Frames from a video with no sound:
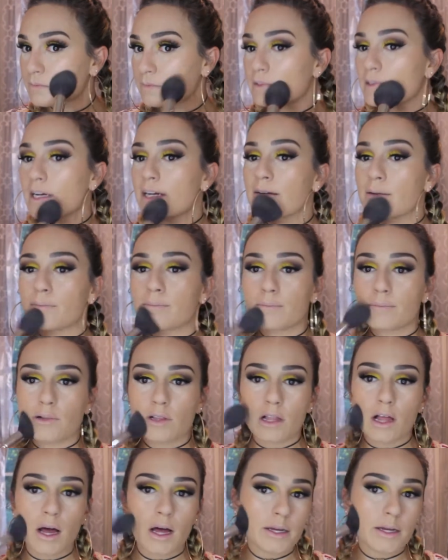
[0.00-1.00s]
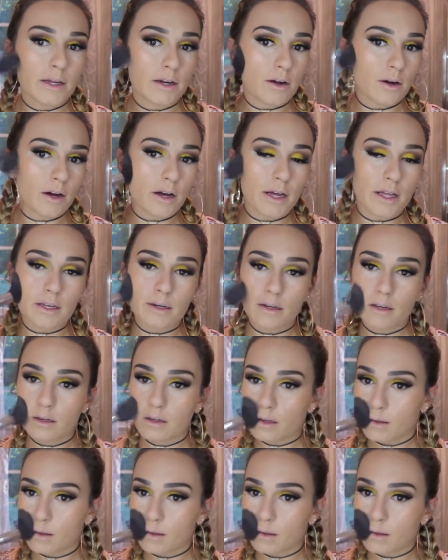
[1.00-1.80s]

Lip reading: kind of blot it on.